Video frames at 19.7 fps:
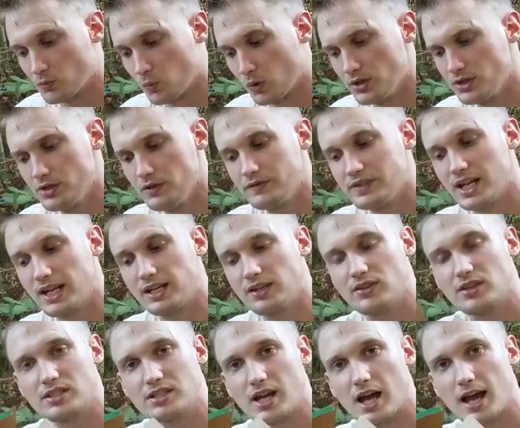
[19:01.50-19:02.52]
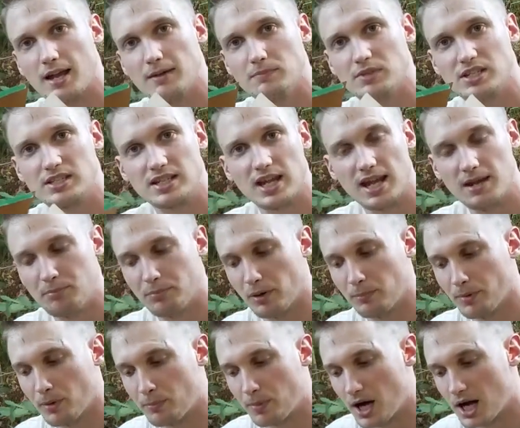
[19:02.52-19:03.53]
Once you've taken the time to tape up
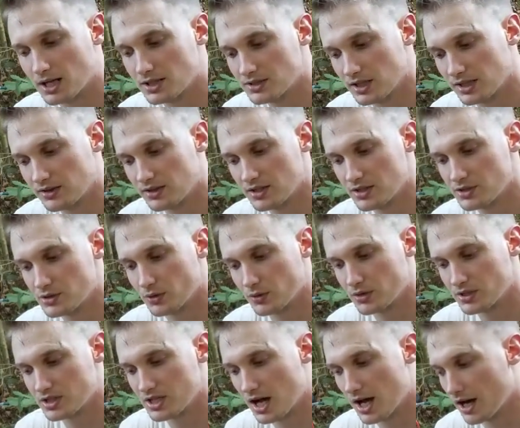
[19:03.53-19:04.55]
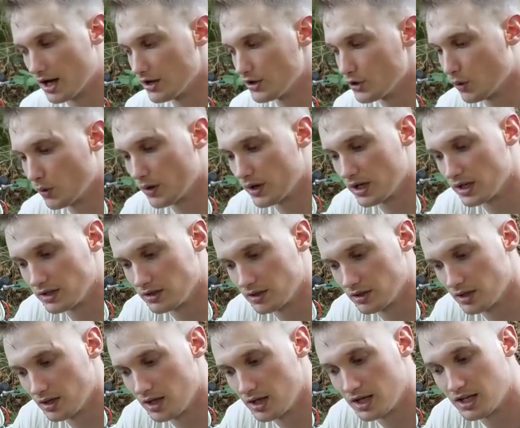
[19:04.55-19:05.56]
a box like this so it's not annoying,
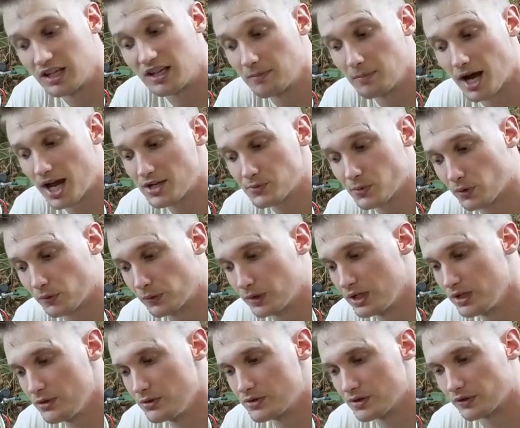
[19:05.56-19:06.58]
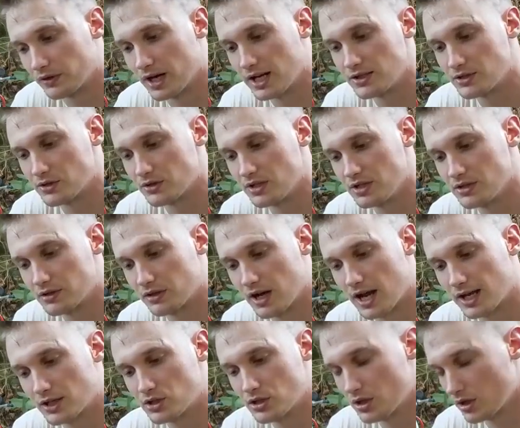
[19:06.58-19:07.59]
you might as well reuse it, right? So these are
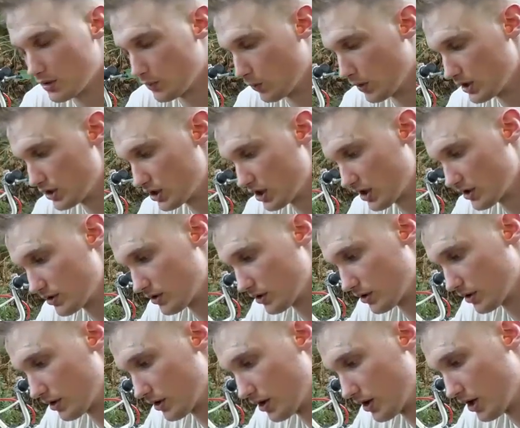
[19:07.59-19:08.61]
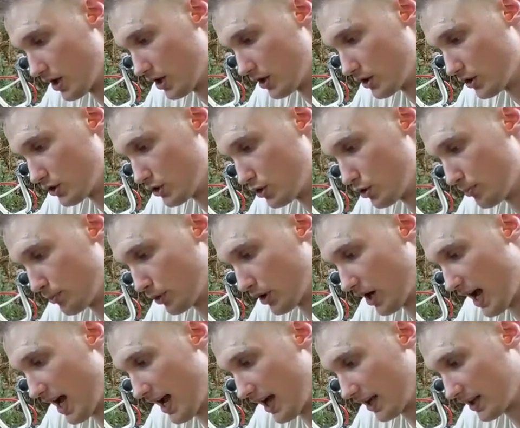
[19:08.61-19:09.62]
actually Winchester Super
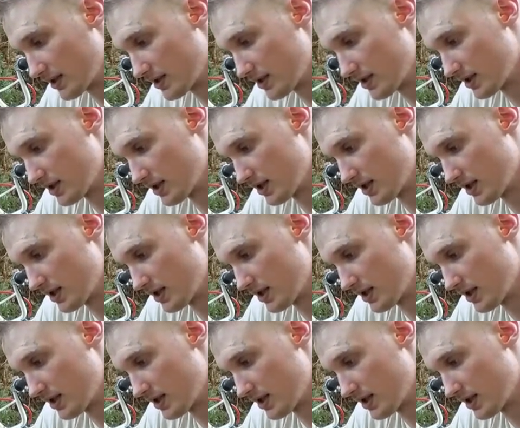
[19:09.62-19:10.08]
X.